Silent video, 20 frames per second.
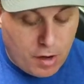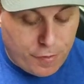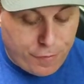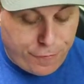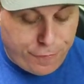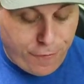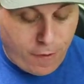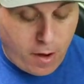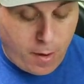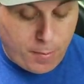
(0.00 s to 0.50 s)

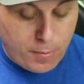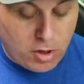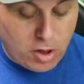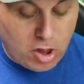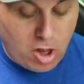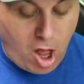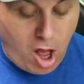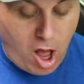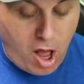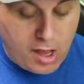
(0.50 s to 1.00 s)
from
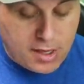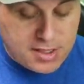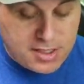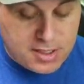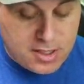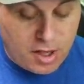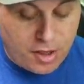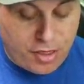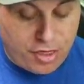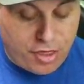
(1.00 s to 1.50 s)

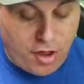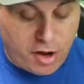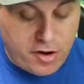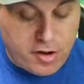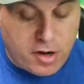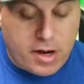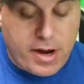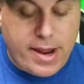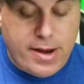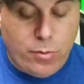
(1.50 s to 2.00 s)
Lost
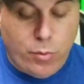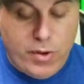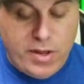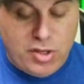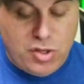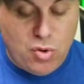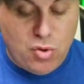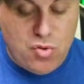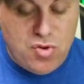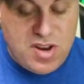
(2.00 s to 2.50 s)
Thunder, and we
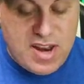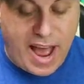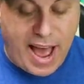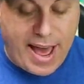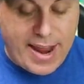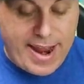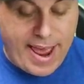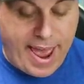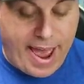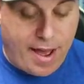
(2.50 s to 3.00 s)
do
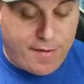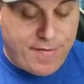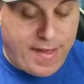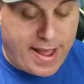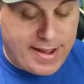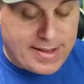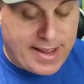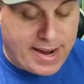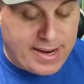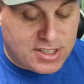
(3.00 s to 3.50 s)
not have
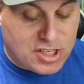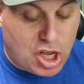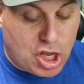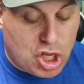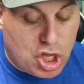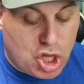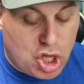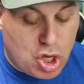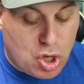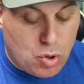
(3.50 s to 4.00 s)
that. That is a
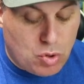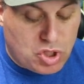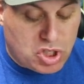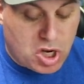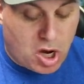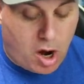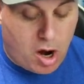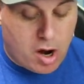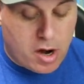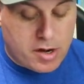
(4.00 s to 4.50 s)
huge
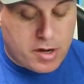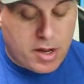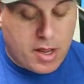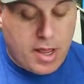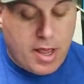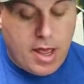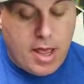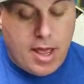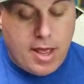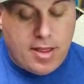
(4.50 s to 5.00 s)
card.
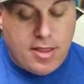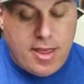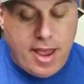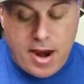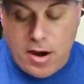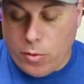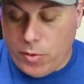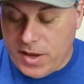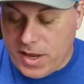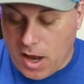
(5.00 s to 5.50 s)

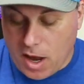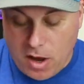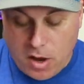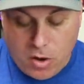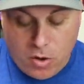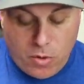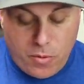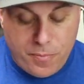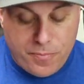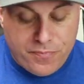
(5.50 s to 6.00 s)
There we
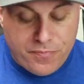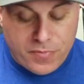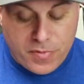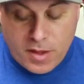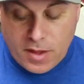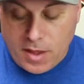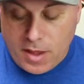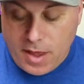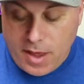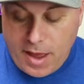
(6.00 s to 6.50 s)
go.
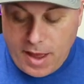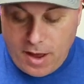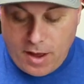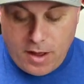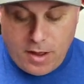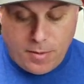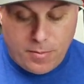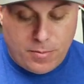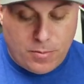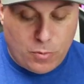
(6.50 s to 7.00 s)

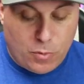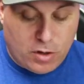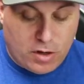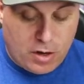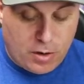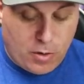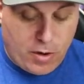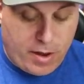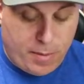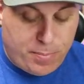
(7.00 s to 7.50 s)
Uh, we're
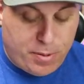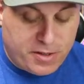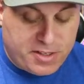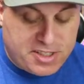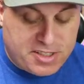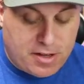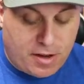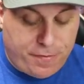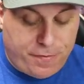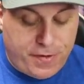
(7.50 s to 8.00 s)
going to go ahead and put
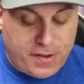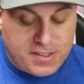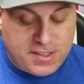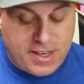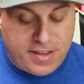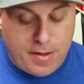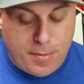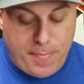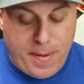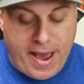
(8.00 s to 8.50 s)
Stunfisk
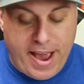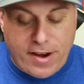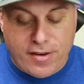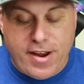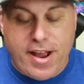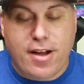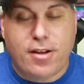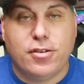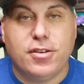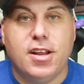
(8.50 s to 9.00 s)
in the
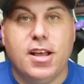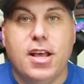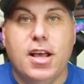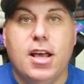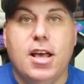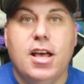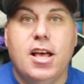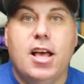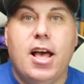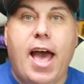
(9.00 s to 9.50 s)
background.
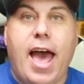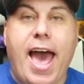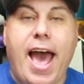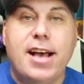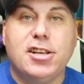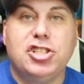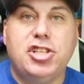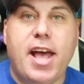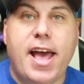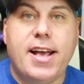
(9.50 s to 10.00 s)

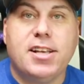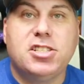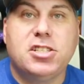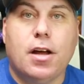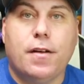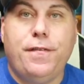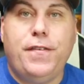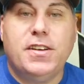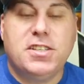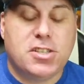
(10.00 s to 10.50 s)
Hashtag
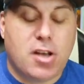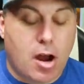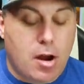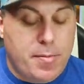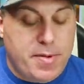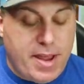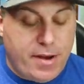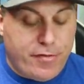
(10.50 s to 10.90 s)
Stunfisk Army,